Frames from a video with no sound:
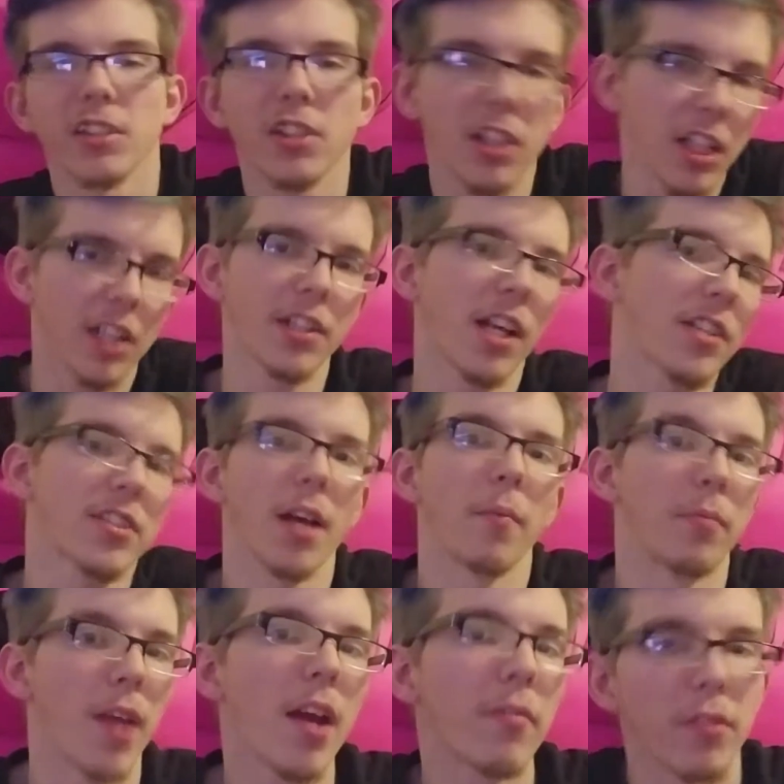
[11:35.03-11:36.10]
you could have done
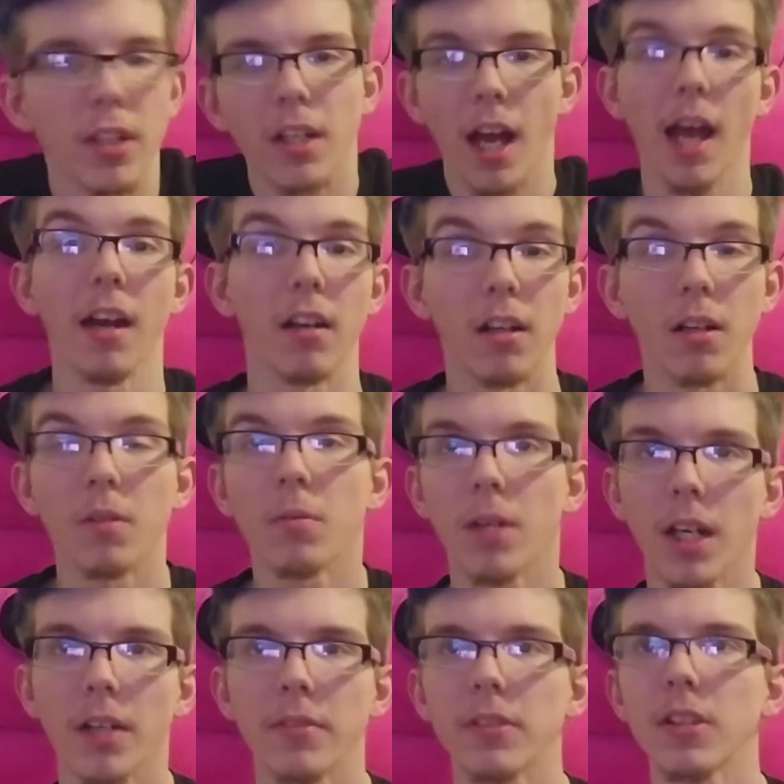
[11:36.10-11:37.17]
something different. I don't know,
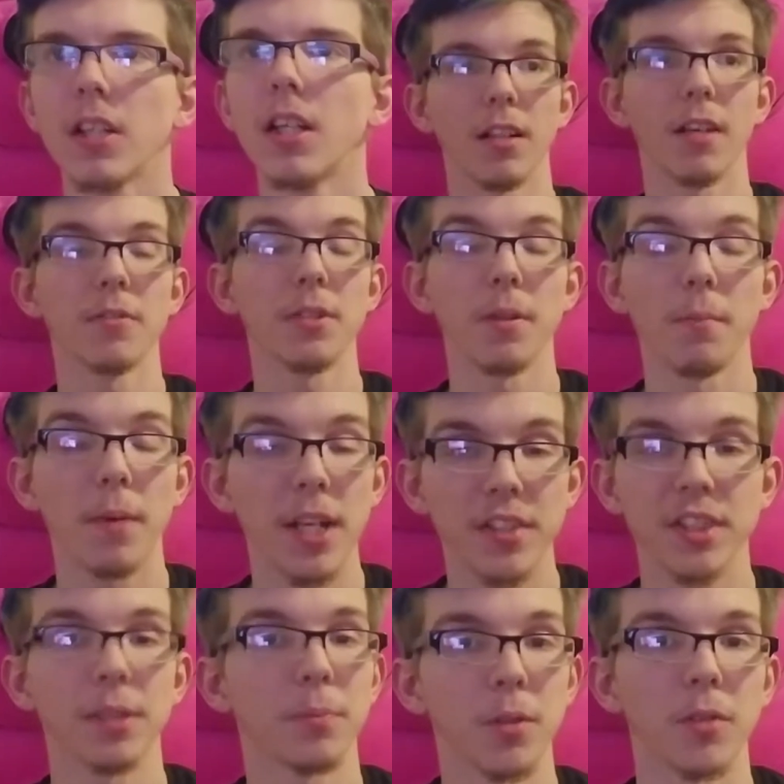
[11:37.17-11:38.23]
whatever. It was an
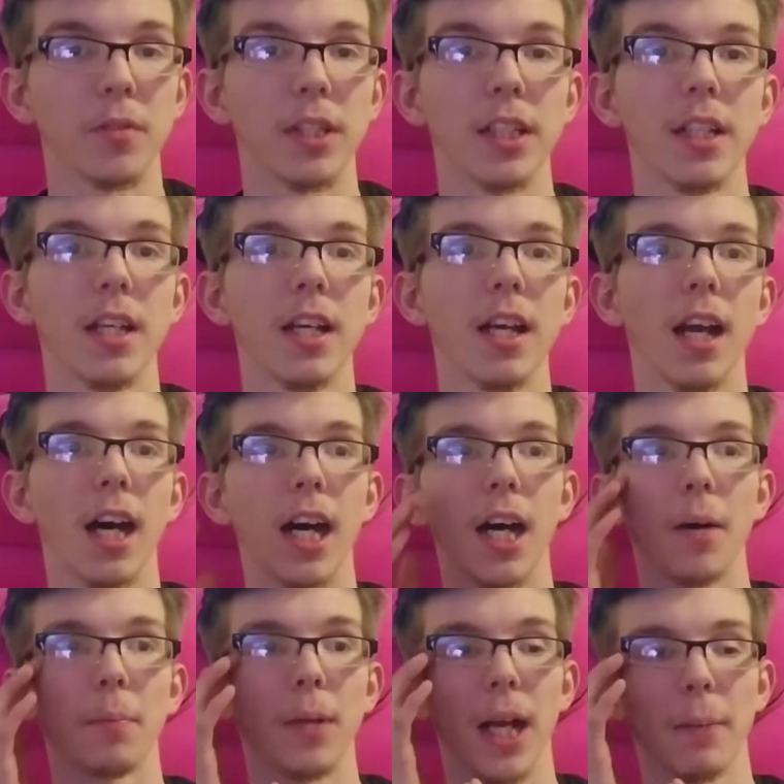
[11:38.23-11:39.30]
amazing movie.
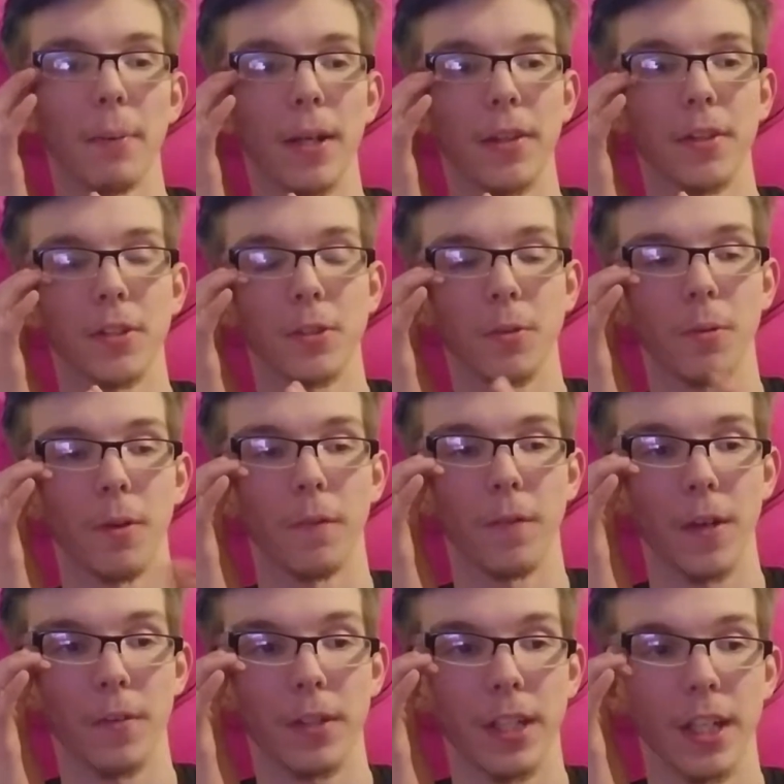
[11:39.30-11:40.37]
Black Panther is one of my
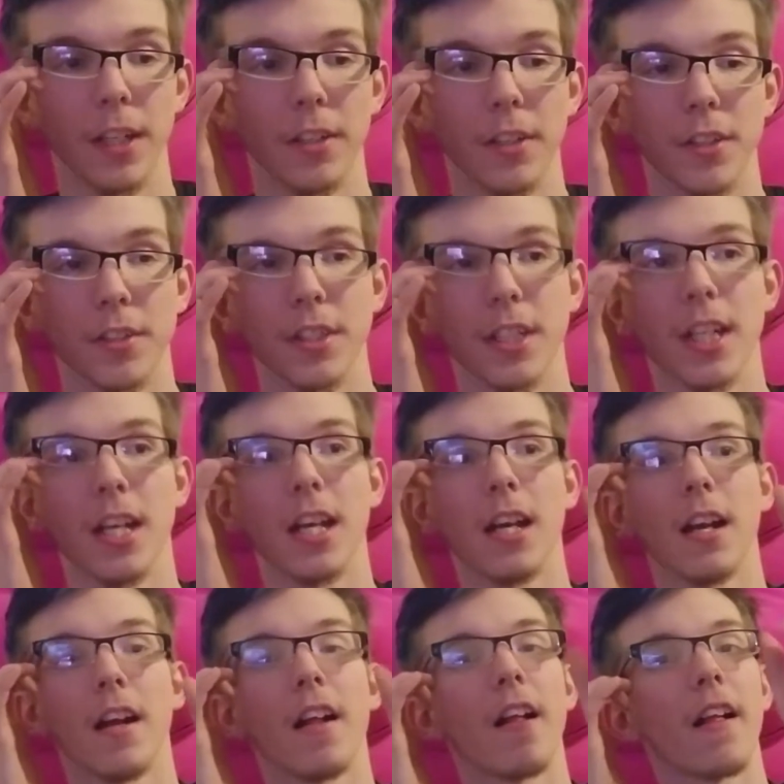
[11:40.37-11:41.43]
favorite characters.
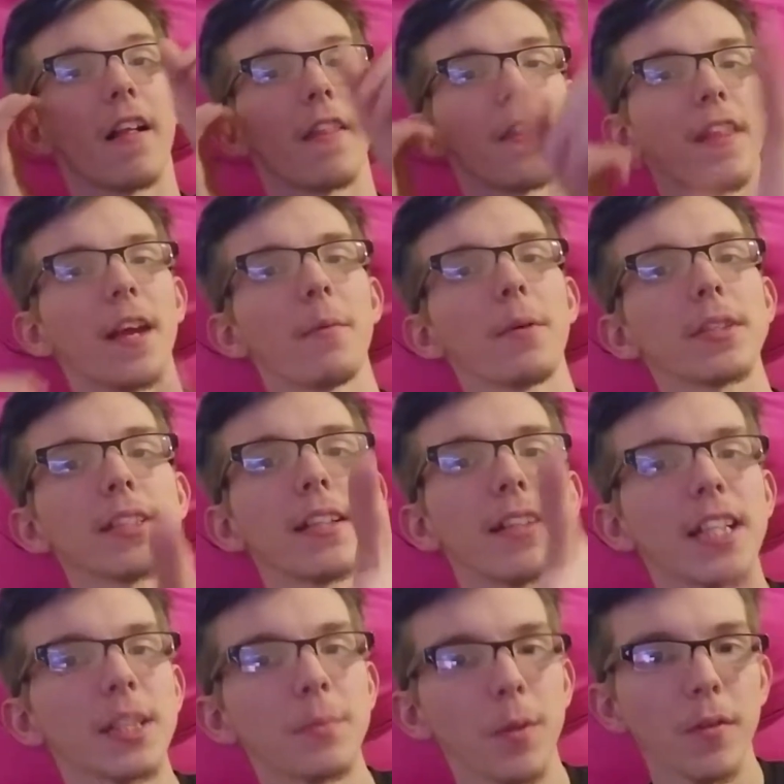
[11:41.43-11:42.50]
It
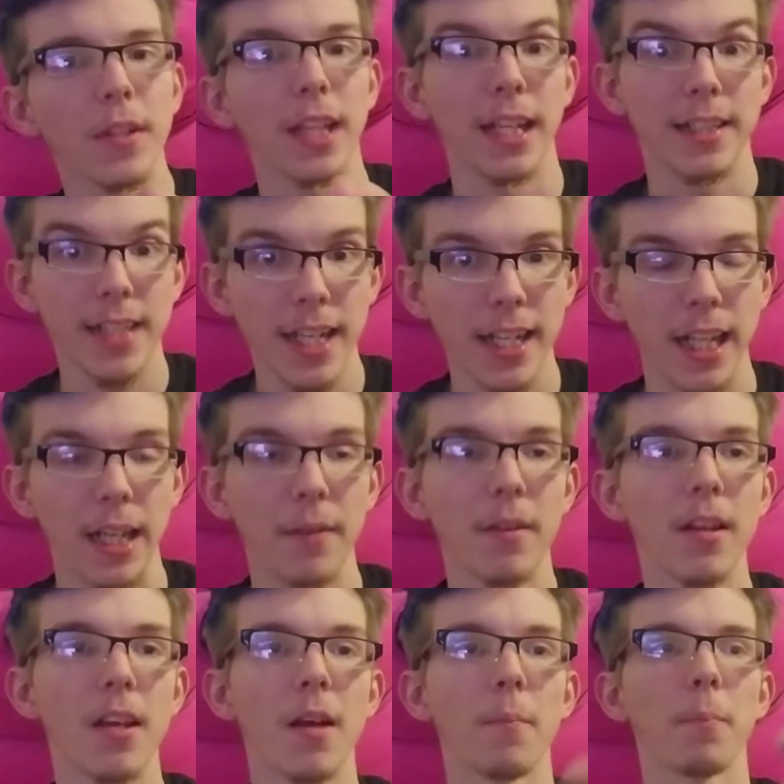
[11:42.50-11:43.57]
wasn't this movie that did
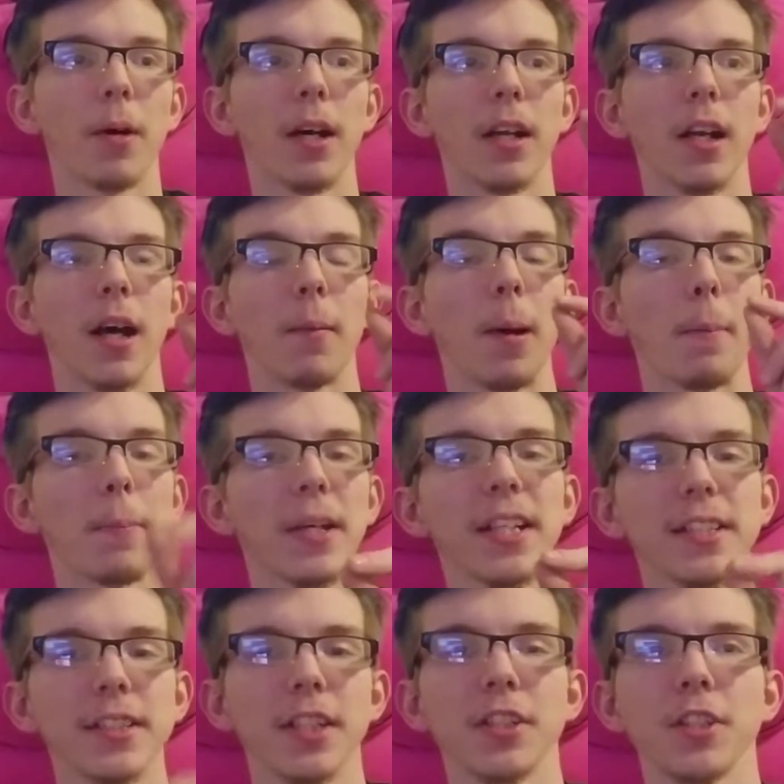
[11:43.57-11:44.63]
it, but my
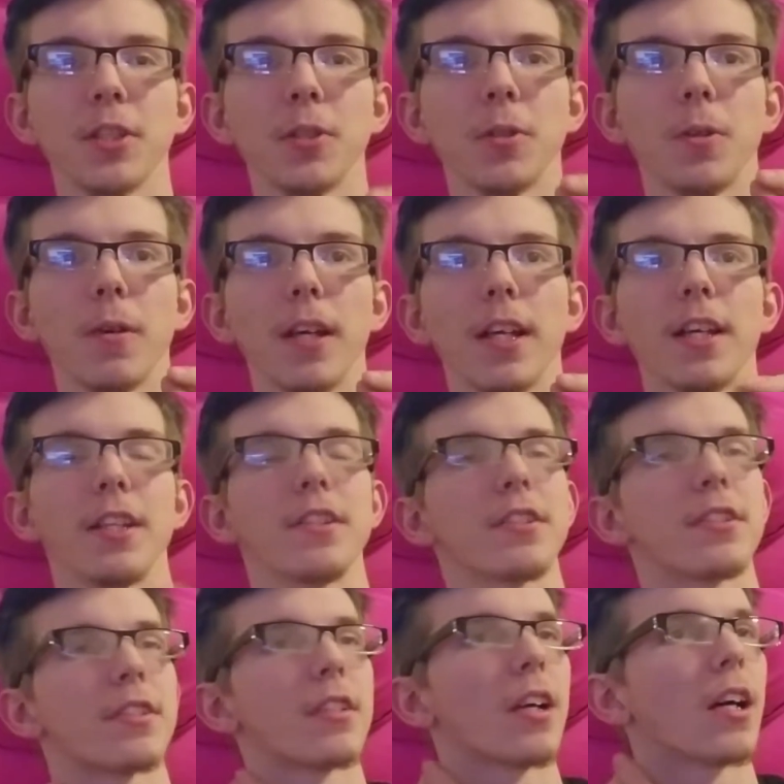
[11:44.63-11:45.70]
biggest issue
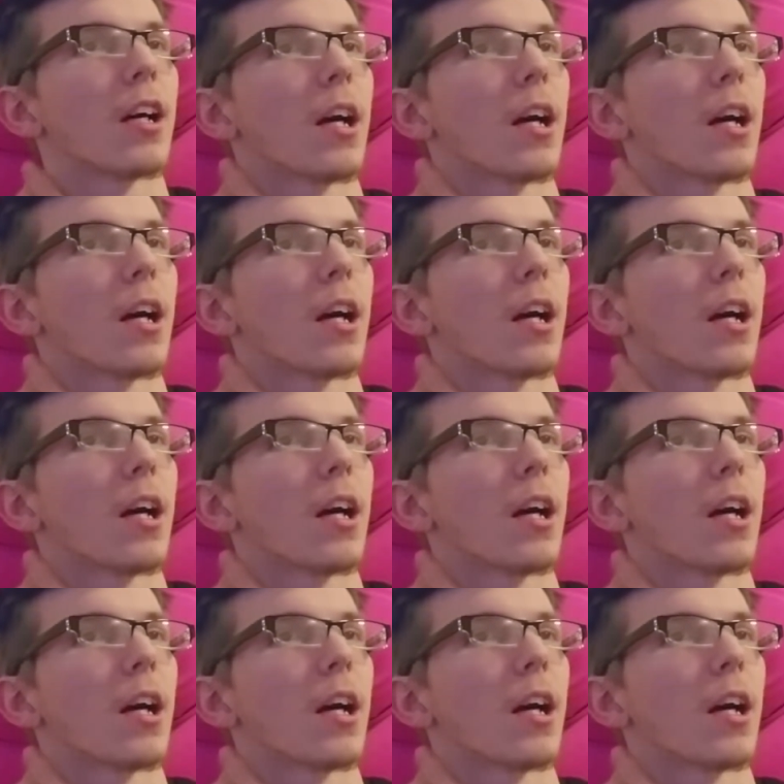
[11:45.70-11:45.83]
is